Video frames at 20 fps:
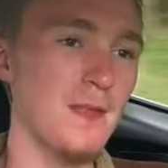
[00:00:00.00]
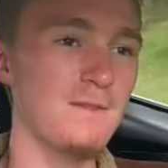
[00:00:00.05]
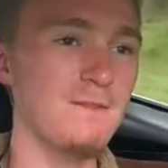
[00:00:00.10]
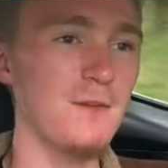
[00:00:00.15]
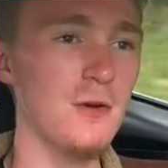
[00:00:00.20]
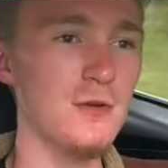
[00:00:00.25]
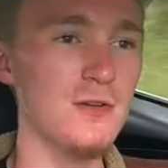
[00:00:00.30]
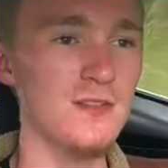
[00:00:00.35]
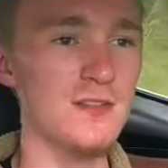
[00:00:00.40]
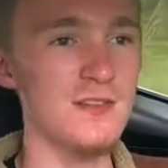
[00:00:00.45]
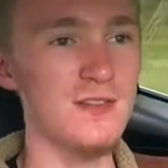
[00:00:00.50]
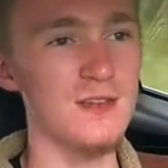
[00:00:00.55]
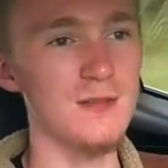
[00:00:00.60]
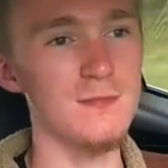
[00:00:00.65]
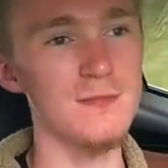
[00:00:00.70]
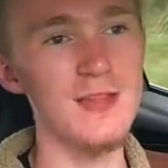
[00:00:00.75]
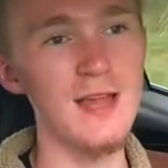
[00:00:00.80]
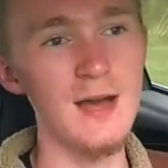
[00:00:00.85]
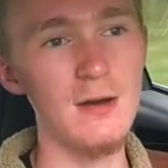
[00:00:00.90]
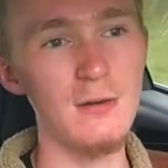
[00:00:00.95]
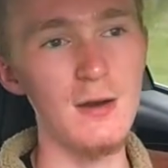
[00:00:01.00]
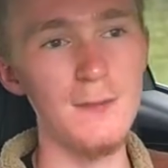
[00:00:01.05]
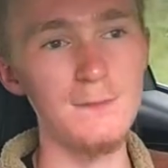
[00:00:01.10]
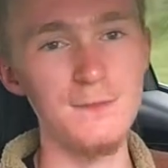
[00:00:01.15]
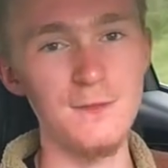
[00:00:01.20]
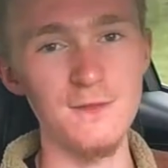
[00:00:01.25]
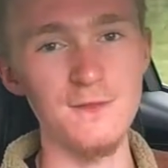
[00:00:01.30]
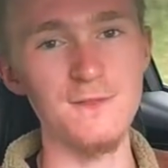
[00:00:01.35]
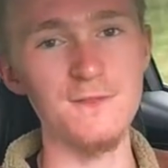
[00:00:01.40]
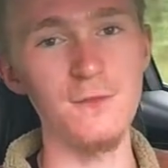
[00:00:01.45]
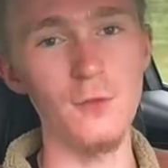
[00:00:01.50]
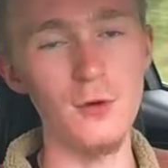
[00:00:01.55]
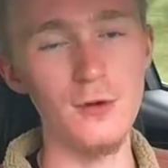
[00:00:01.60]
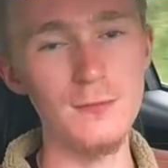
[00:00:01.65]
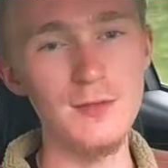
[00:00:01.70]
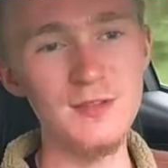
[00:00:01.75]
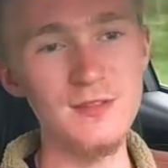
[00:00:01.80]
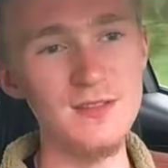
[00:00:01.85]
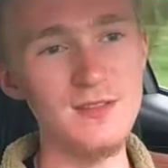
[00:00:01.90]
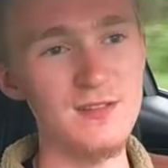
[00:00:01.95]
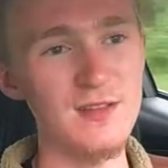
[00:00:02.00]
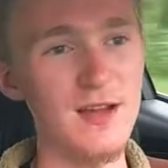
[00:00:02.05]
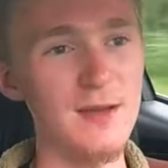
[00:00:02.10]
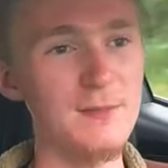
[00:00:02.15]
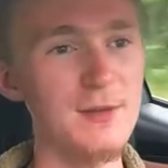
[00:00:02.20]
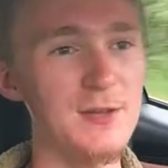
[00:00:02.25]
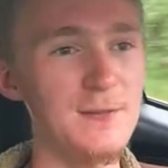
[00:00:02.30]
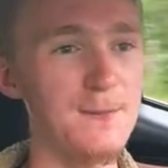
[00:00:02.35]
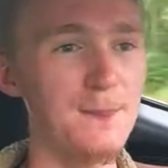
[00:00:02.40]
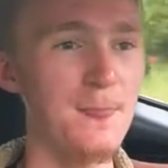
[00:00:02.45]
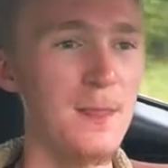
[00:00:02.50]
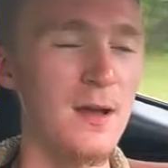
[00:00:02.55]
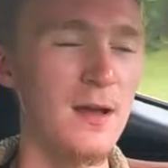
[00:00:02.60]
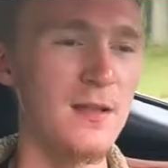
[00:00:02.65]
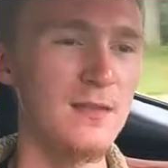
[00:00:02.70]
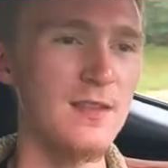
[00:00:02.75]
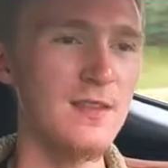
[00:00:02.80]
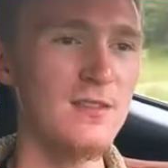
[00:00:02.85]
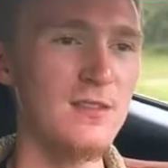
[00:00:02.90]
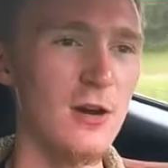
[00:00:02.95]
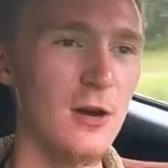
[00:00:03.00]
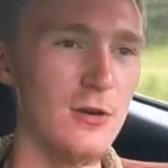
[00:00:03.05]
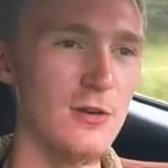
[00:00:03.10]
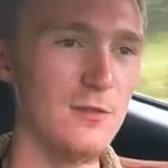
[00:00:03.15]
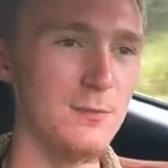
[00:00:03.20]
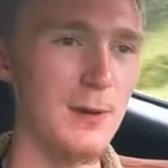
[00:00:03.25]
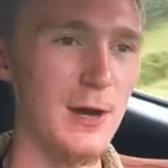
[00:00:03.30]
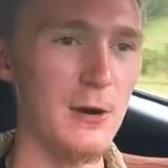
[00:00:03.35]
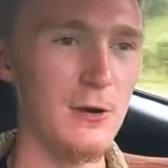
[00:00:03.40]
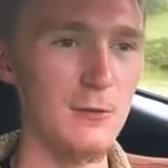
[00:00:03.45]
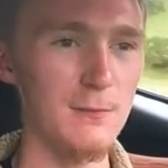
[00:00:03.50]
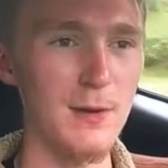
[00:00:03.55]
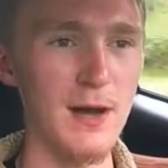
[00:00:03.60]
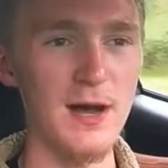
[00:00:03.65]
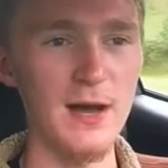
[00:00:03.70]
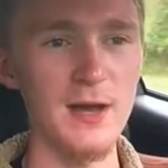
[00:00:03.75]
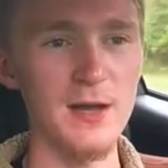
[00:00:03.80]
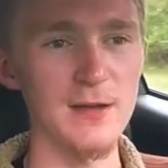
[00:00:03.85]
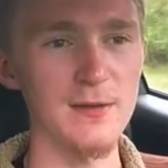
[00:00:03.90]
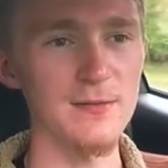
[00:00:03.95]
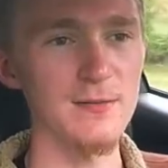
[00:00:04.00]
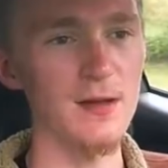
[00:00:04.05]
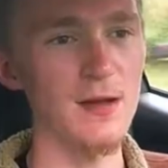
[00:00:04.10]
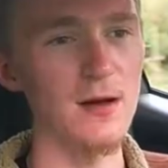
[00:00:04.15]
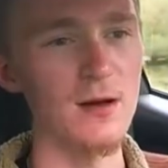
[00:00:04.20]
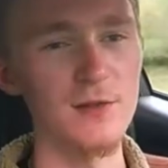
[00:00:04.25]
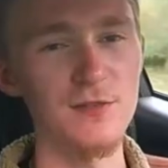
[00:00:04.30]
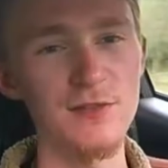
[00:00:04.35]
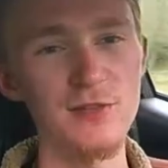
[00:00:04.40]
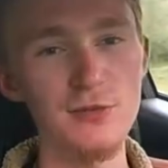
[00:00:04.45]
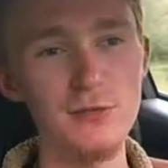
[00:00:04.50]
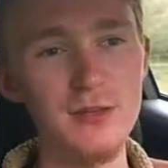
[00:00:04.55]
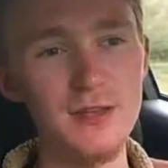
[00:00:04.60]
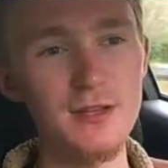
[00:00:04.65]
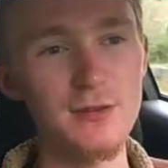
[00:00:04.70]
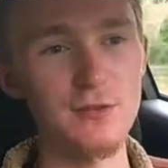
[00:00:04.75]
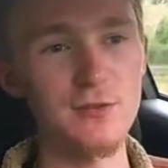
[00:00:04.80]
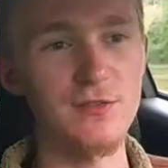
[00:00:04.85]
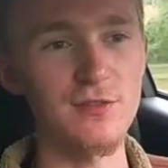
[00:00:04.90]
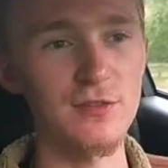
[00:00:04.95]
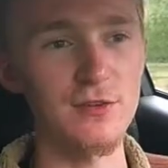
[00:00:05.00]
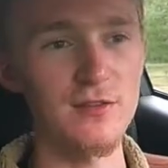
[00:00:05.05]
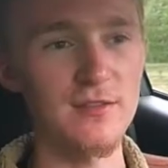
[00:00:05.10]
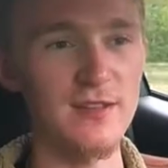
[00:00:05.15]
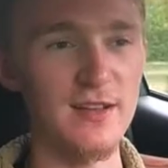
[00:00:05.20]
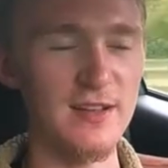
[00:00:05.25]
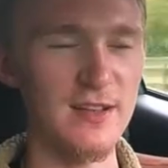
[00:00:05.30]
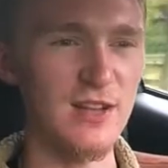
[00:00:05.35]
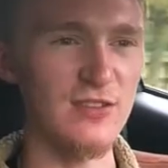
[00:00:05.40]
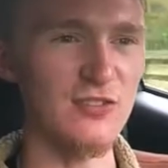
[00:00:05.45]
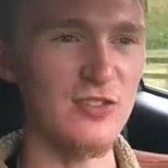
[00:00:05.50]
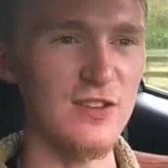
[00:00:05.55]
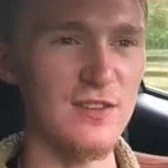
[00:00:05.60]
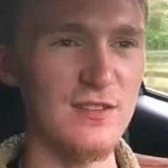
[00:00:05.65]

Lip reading: Focusing now on performance, I mean, this car is powered by a 2-liter Duratec engine.